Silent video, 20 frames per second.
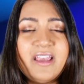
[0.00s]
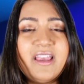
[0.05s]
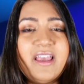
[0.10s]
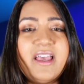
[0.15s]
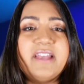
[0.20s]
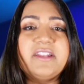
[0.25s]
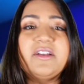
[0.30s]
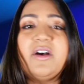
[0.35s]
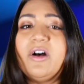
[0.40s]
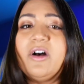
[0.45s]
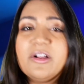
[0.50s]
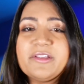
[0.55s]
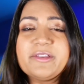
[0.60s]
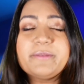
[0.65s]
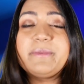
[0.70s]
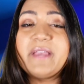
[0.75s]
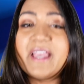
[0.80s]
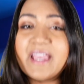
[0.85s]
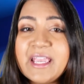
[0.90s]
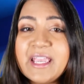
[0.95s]
and all the
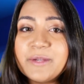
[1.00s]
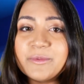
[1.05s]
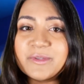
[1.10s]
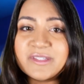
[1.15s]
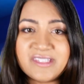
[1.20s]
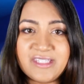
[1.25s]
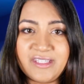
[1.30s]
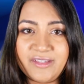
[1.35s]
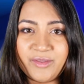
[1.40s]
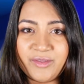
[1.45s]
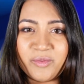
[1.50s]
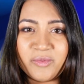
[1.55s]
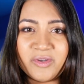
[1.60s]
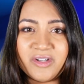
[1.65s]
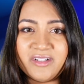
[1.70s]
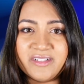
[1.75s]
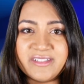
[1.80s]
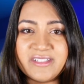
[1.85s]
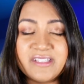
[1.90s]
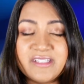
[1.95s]
pain we see in the
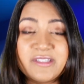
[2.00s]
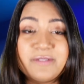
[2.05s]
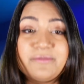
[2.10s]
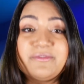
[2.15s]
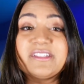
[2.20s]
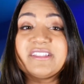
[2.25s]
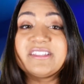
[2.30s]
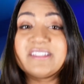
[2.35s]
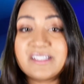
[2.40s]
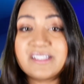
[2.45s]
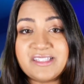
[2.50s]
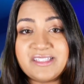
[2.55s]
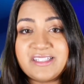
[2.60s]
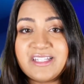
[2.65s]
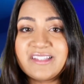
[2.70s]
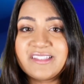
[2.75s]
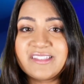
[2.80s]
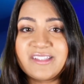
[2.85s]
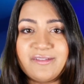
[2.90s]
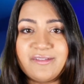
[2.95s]
world is a
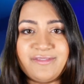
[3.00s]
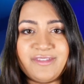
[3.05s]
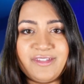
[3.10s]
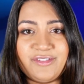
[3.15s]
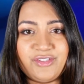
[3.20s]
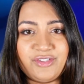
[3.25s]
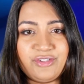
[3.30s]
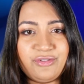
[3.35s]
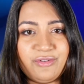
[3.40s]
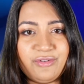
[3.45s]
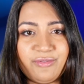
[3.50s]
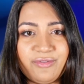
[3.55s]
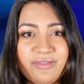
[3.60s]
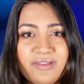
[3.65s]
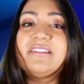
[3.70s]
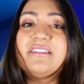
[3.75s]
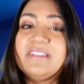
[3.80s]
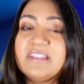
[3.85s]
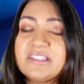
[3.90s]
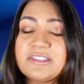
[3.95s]
resistance of this truth.
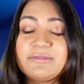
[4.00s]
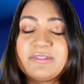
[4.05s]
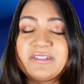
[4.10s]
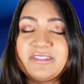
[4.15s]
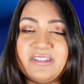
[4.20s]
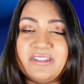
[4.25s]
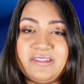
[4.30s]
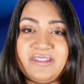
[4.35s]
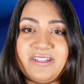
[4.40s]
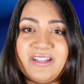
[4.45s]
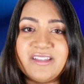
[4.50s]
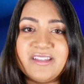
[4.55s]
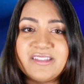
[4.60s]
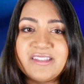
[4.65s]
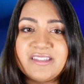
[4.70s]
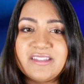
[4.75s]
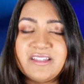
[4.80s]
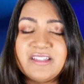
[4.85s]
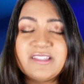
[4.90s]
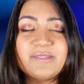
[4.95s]
This
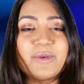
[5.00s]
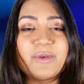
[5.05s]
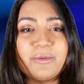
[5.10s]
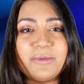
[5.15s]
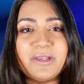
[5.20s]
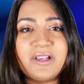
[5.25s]
resistance is what we